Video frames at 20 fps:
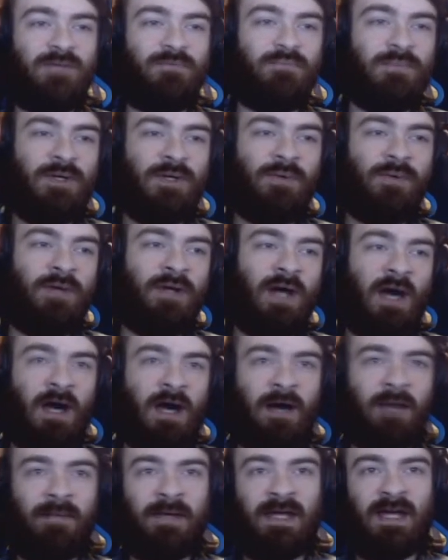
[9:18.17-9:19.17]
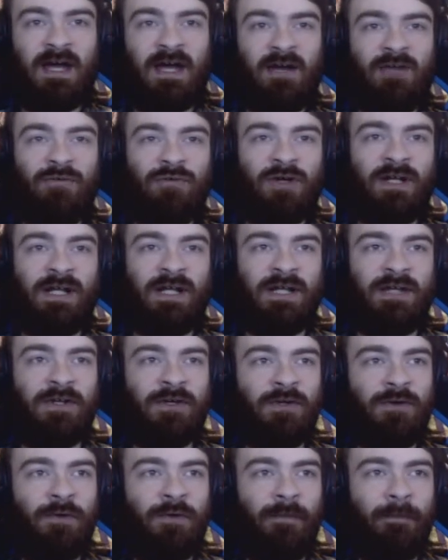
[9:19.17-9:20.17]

of mutant army. I really do.